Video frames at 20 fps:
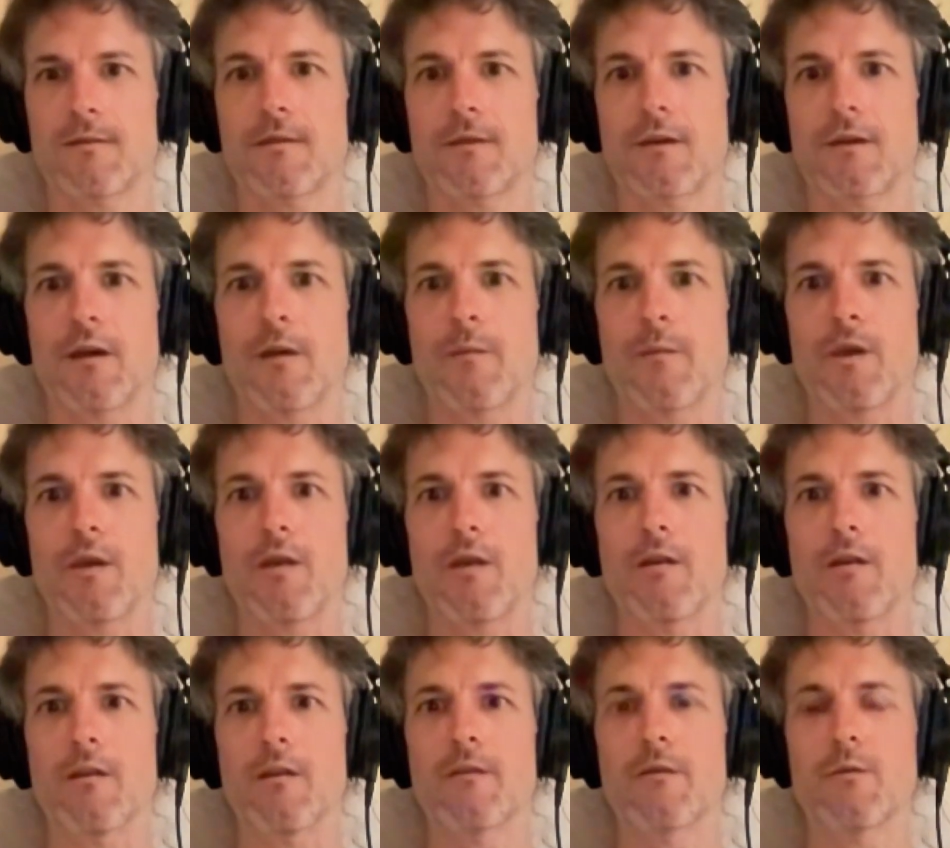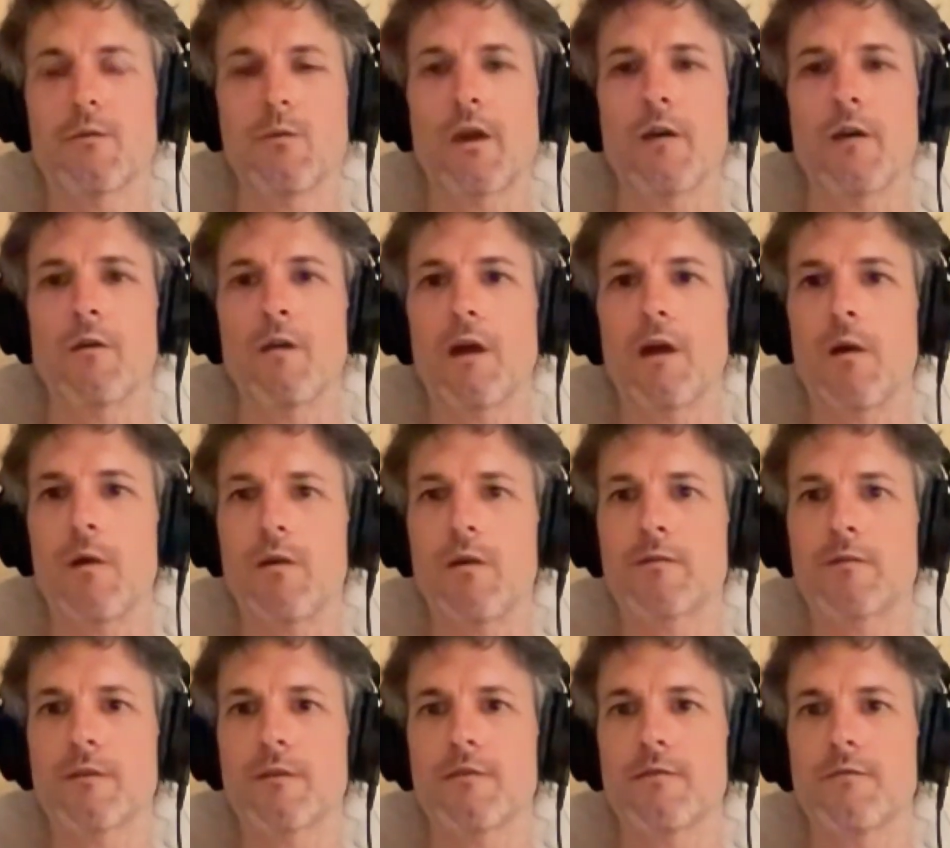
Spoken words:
I mean, the regularity